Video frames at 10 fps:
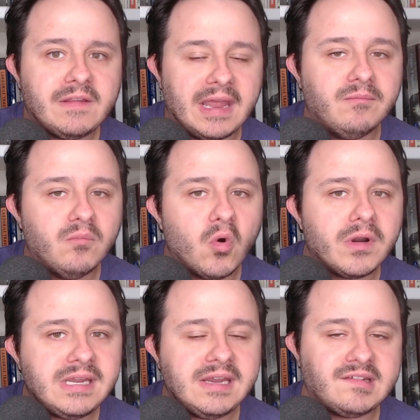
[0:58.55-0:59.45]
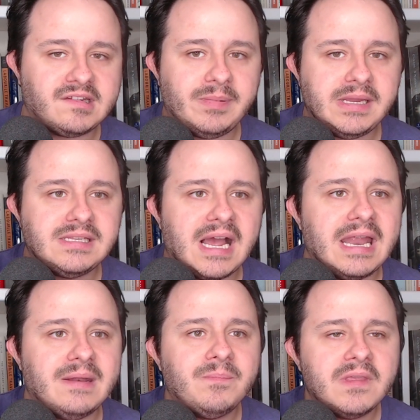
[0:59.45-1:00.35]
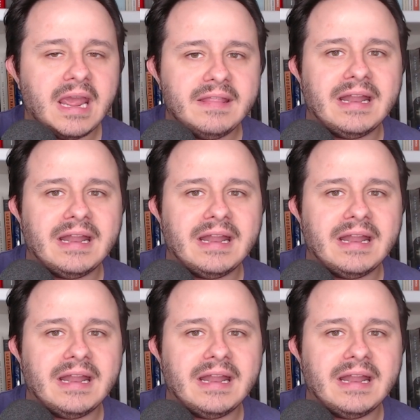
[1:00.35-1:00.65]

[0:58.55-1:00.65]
that more needs to be done, and